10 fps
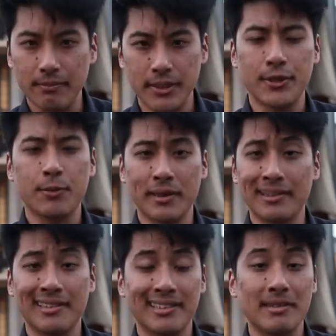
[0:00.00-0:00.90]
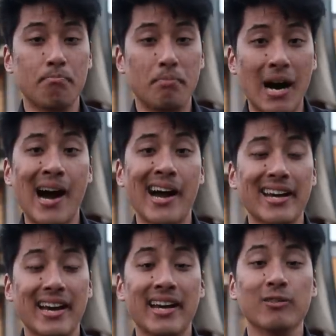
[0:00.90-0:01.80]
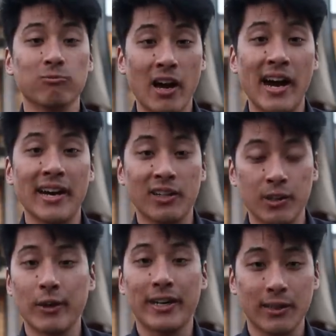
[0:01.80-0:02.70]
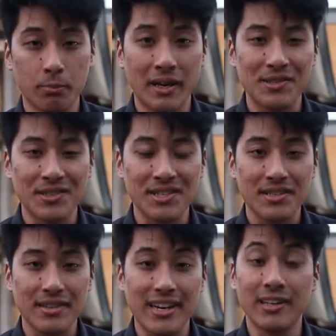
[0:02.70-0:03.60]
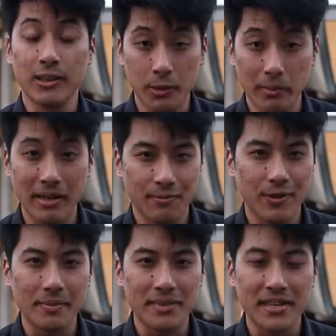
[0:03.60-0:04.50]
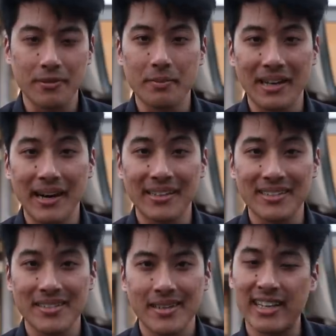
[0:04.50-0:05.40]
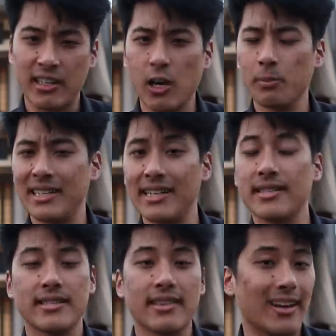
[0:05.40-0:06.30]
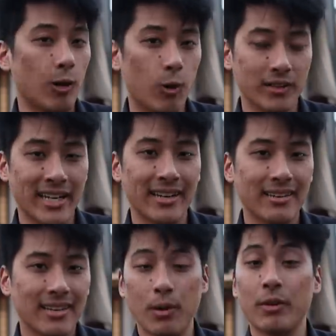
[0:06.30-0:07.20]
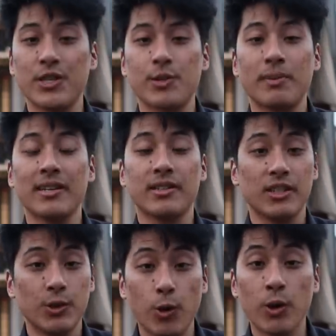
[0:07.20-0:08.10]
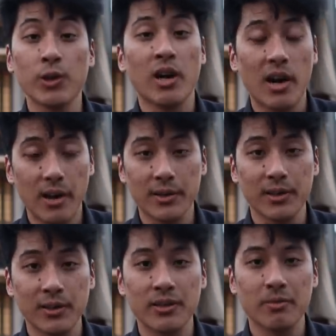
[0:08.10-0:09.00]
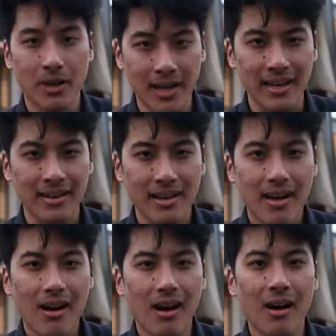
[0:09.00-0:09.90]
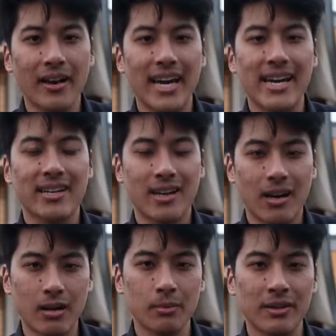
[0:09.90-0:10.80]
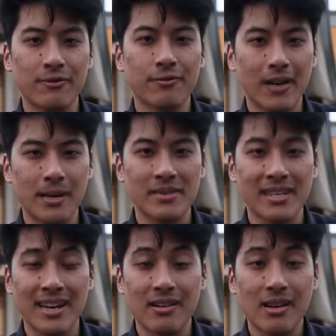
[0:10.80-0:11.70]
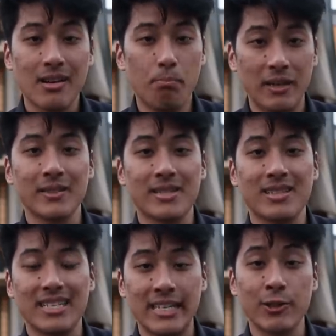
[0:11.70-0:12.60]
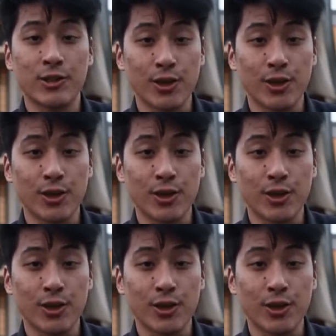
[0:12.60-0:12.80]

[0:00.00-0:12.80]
would you willingly buy and ride on a regular basis an aluminum frame set from the 80s? And carbon isn't that old yet, but would you spend your hard earned money on a carbon frame set built in the year